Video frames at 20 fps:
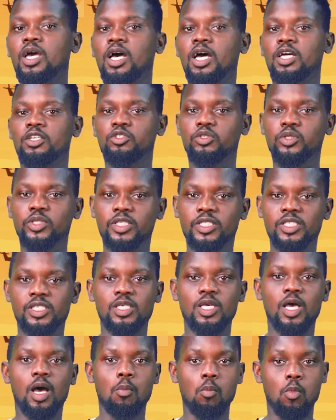and
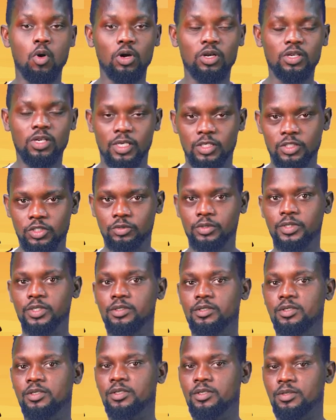unity among
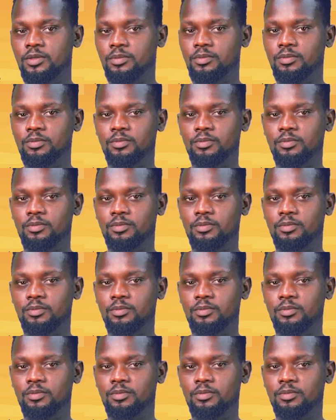Nigerians.